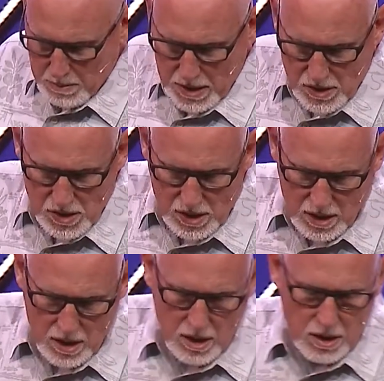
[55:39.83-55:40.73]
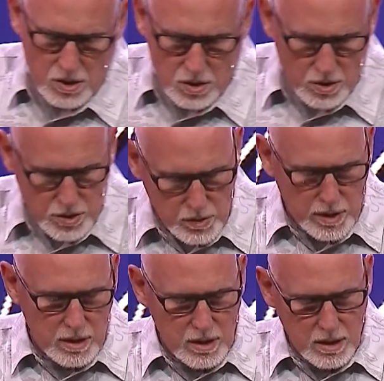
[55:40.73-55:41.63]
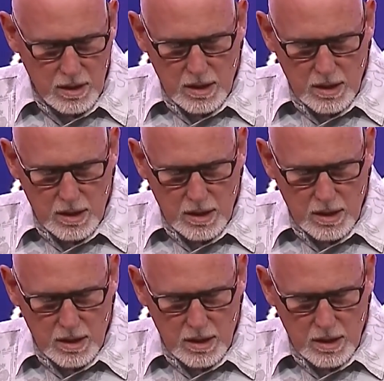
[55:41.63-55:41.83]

B, C. You know the drill.